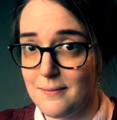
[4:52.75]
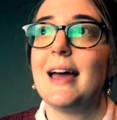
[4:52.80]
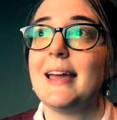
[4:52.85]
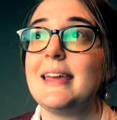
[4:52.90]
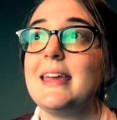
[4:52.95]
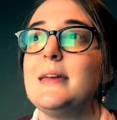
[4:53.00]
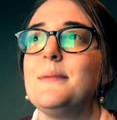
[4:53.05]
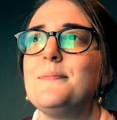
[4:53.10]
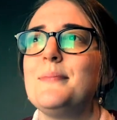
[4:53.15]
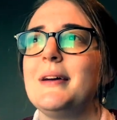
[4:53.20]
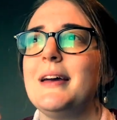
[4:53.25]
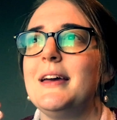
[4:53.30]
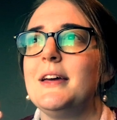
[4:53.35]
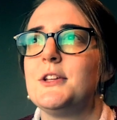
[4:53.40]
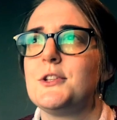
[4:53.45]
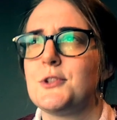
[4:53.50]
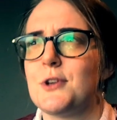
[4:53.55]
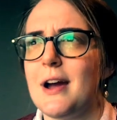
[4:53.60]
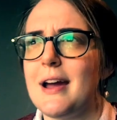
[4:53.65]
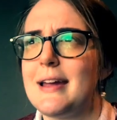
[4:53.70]
I keep
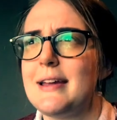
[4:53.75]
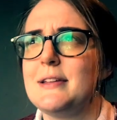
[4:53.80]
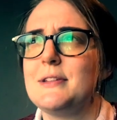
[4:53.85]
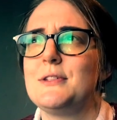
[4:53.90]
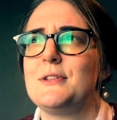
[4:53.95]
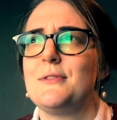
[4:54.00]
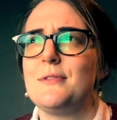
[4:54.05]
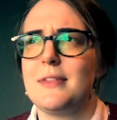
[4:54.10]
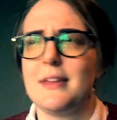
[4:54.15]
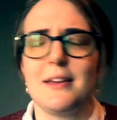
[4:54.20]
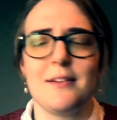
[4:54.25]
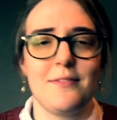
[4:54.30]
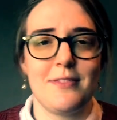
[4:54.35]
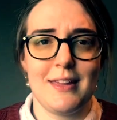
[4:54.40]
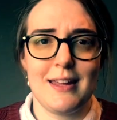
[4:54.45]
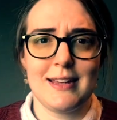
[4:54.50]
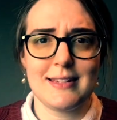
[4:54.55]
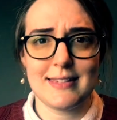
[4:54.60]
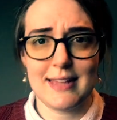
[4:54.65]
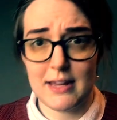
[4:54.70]
trying to think of
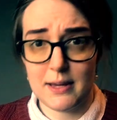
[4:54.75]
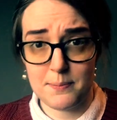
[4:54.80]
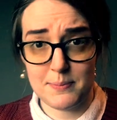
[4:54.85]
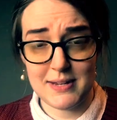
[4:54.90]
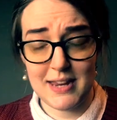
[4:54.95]
things I could